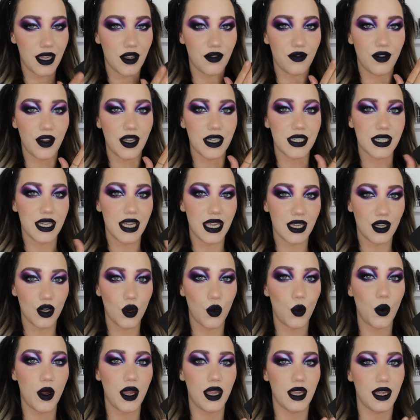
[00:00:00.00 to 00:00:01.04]
If I take
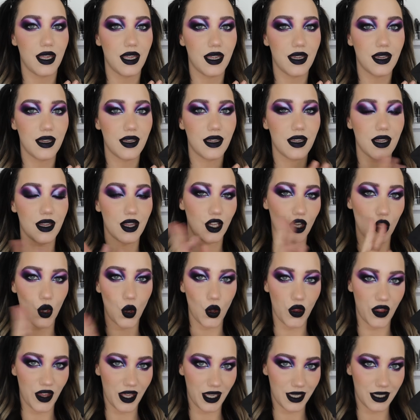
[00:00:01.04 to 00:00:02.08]
away the
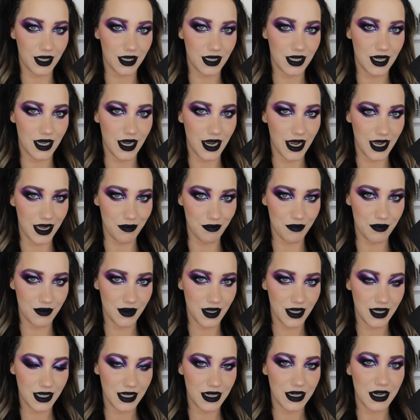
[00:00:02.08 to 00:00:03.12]
gothic name,
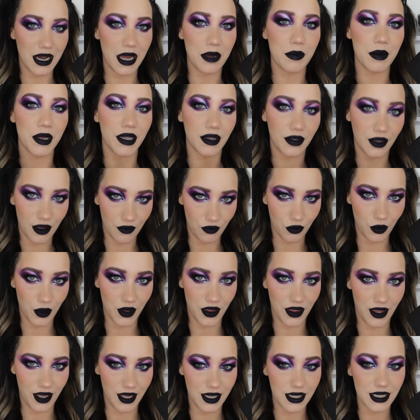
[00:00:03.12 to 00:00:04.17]
I'm in love
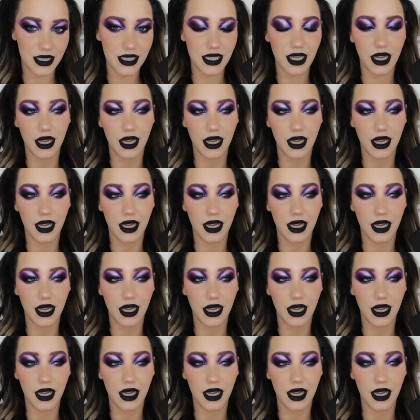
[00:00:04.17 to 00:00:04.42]
with it.